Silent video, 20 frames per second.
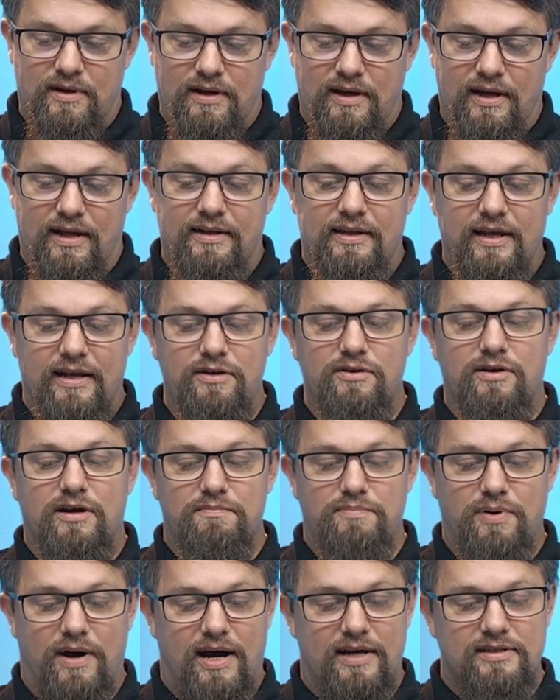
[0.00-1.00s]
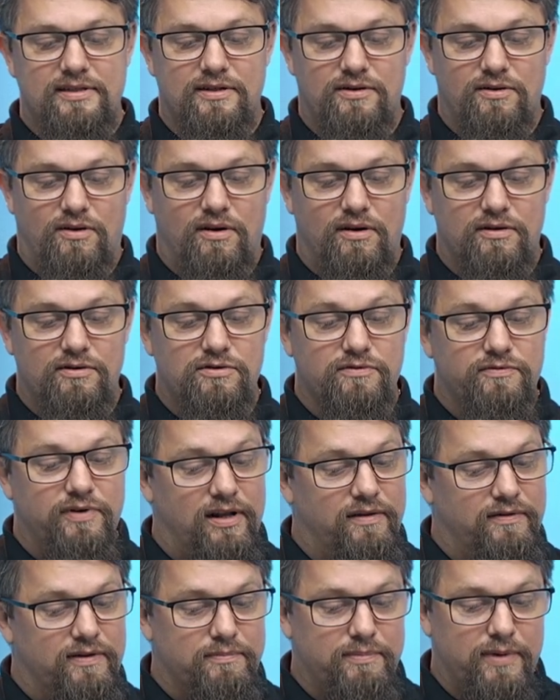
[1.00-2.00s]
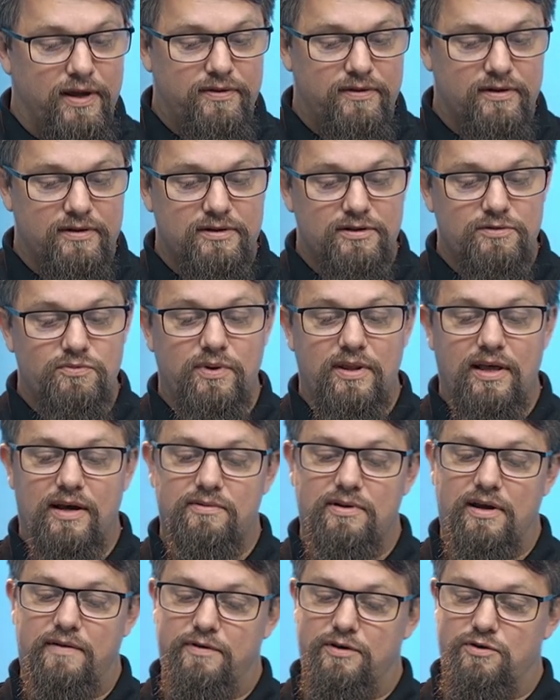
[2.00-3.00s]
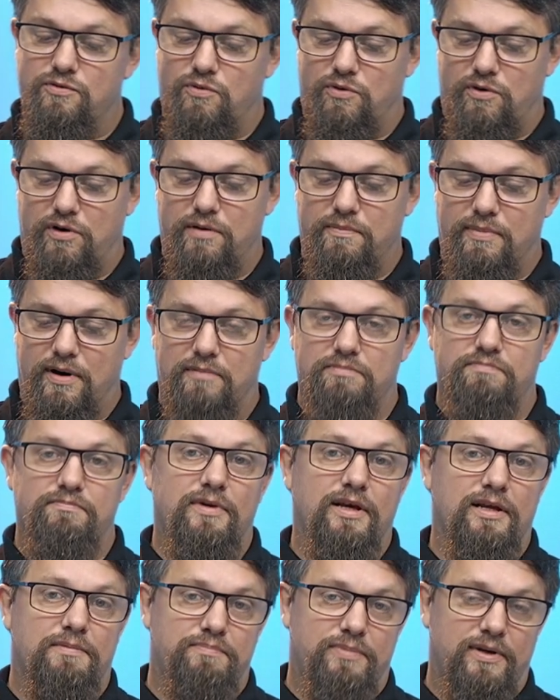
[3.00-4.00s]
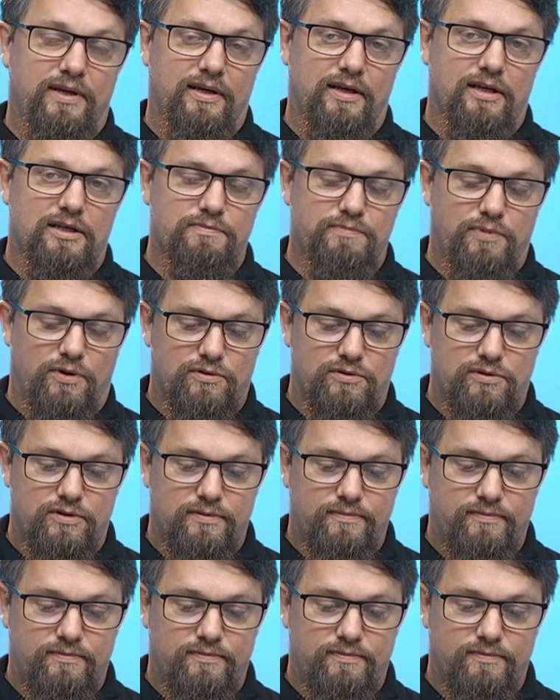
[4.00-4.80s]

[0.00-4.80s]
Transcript: and then you can pass it on to relevant methods without having to worry about it being exposed.